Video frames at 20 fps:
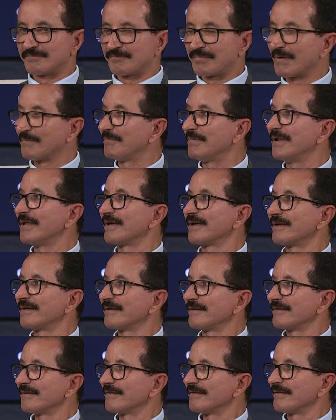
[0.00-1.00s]
public
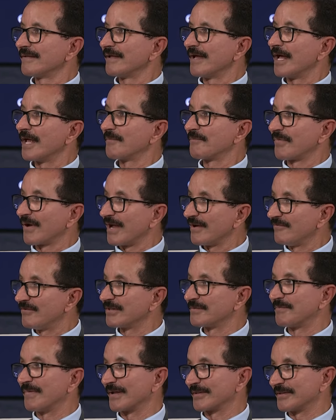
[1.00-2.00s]
and
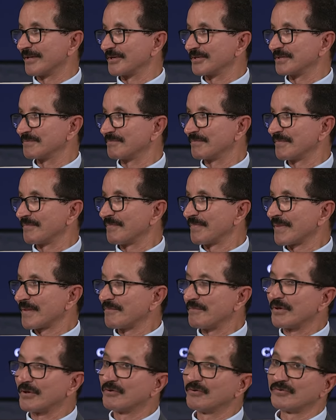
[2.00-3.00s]
private partnership,
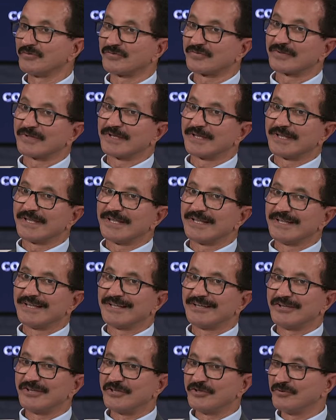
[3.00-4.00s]
because
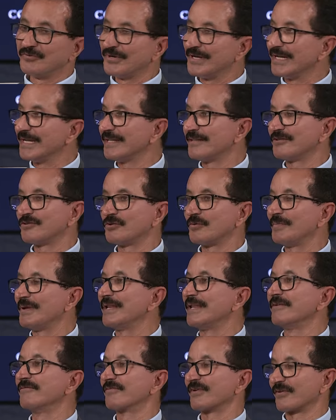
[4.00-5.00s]
you need to
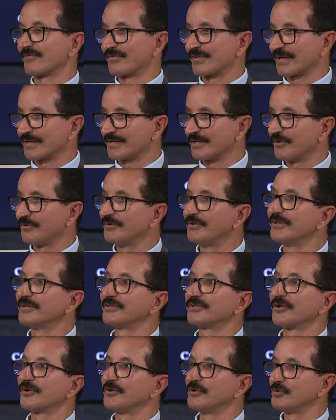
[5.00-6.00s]
build infrastructure, you
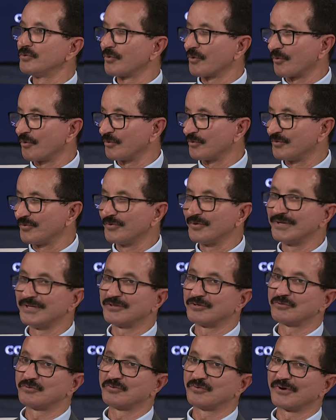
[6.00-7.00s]
need to renew roads, you
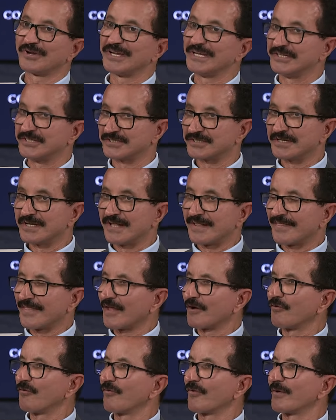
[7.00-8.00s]
need to reach.
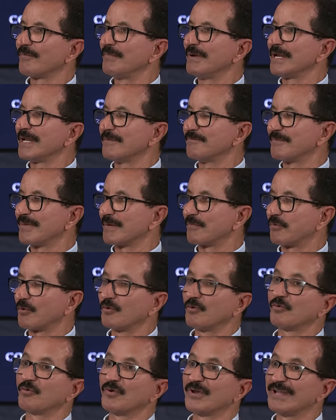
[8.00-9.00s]
There are over 1 billion people
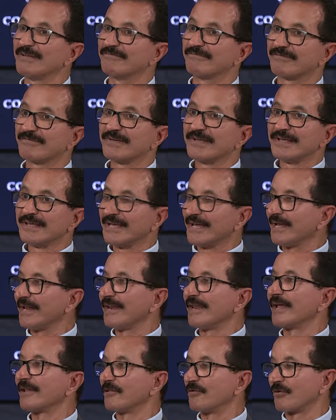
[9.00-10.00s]
who live
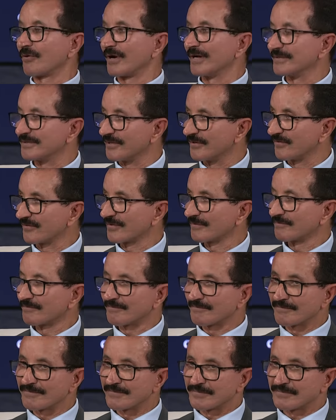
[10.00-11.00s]
in landlocked countries.
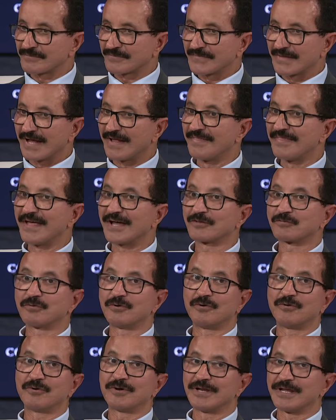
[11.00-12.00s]
And that
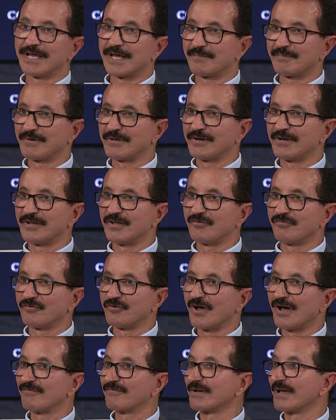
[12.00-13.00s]
will only happen if you
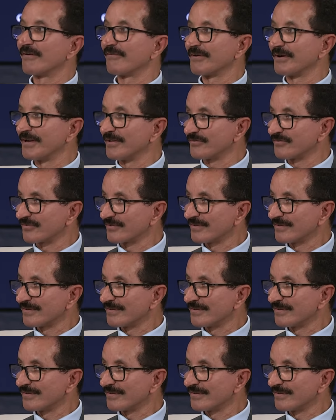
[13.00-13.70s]
have governance